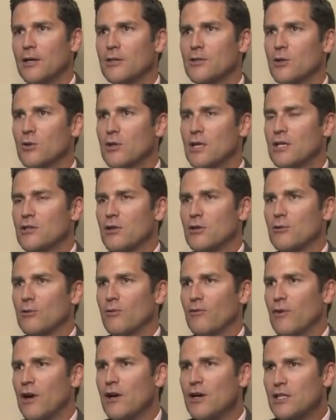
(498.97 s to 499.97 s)
So these are
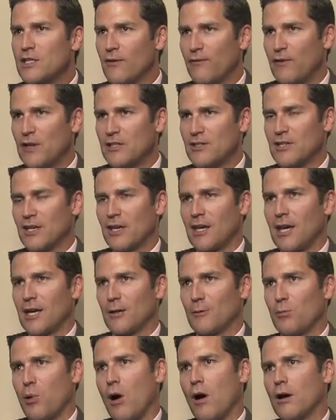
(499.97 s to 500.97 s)
very
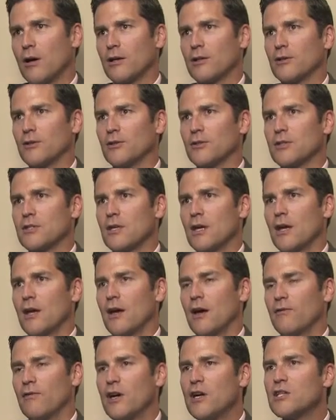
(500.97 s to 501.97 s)
sophisticated particles,
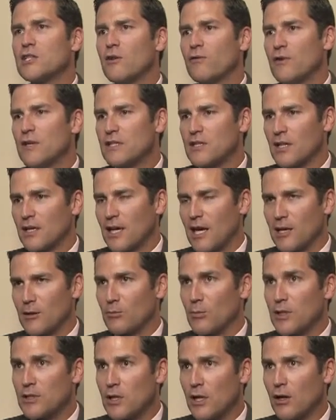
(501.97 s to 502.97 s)
very
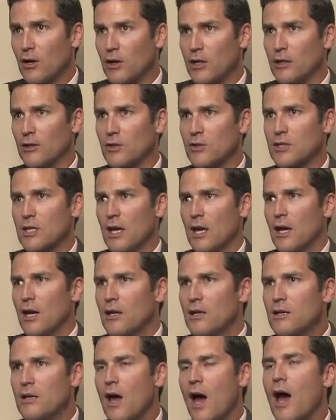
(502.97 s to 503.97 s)
sophisticated materials,
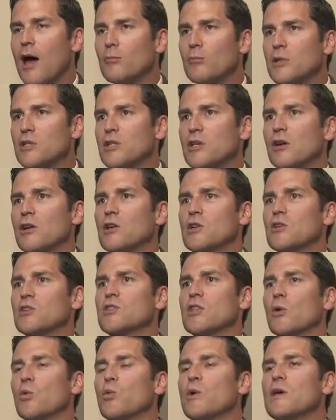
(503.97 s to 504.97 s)
not
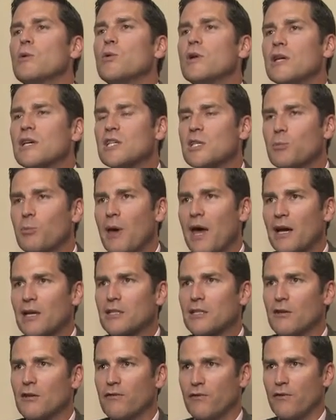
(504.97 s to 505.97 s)
materials that we would
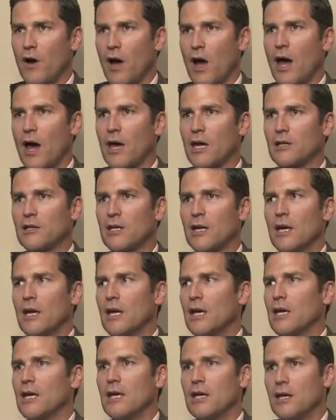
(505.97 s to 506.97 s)
expect to find
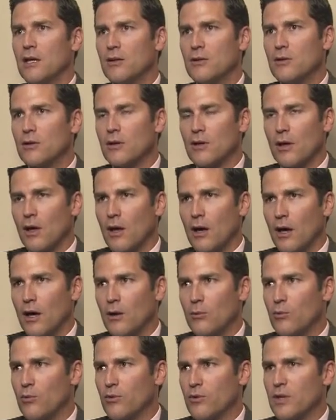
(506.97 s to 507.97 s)
in
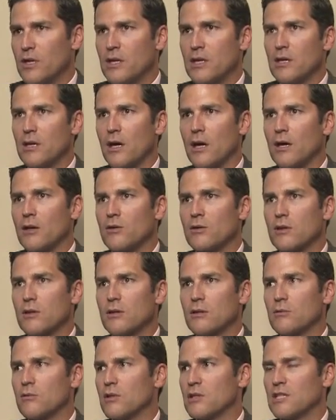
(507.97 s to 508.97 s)

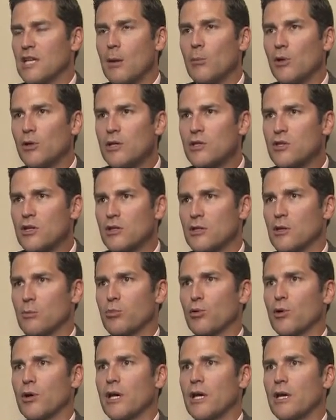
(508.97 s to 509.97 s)
the demolition
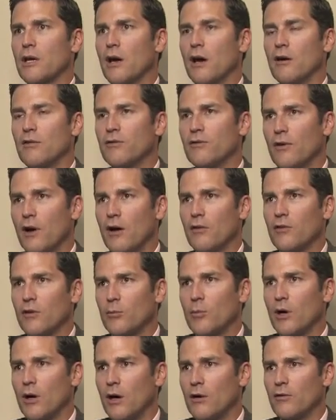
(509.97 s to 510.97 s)
debris of
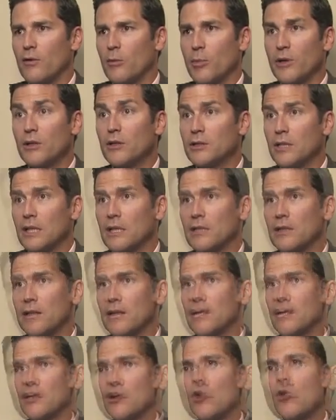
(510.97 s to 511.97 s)
a building.
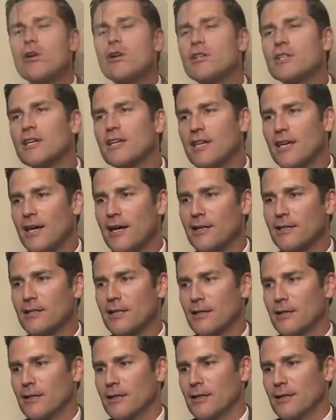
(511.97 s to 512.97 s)
In order to get